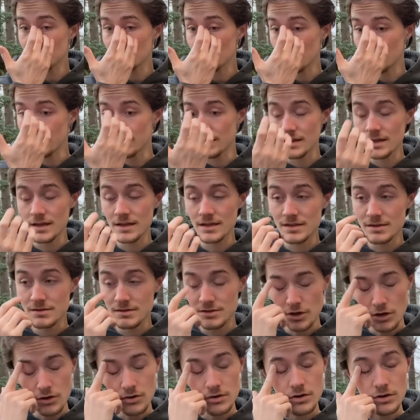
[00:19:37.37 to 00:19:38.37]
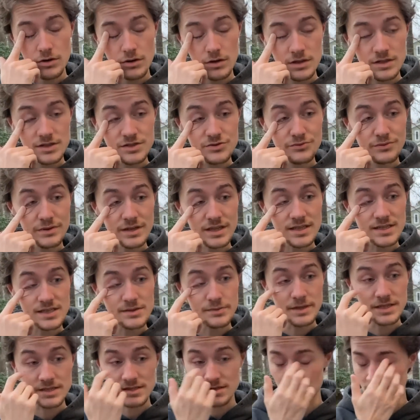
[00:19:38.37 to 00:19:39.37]
This Coca-Cola is really
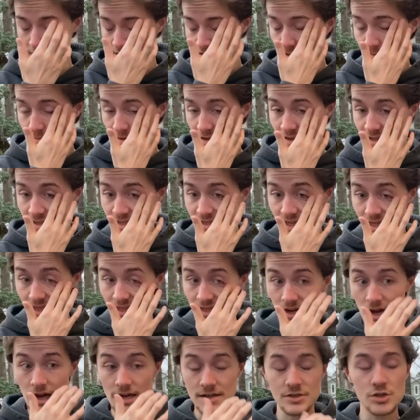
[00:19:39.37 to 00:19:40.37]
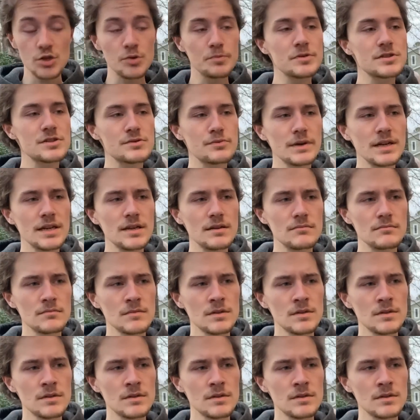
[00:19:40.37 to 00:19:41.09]
sweet, so like something that's like not super sweet.